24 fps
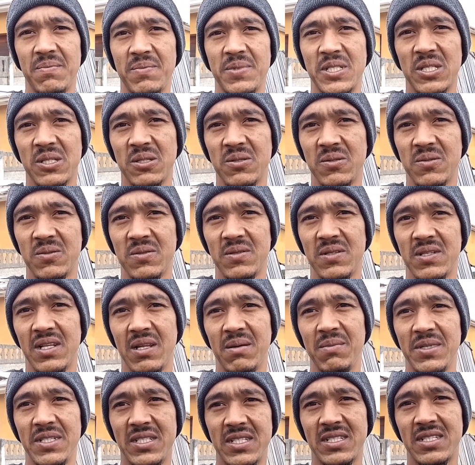So let
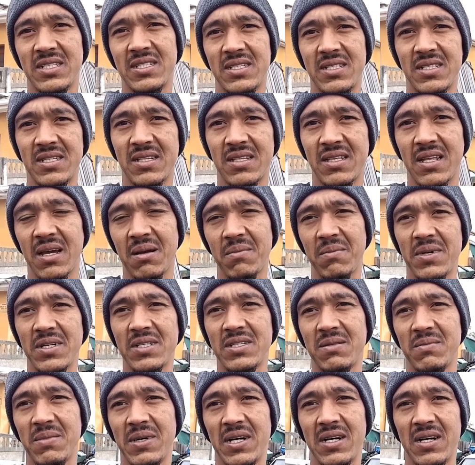me just take
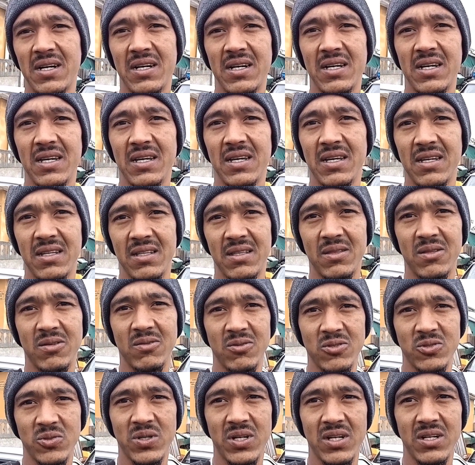my
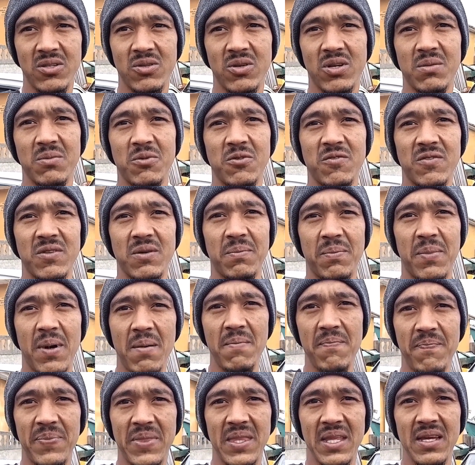tools quickly to remove the pump,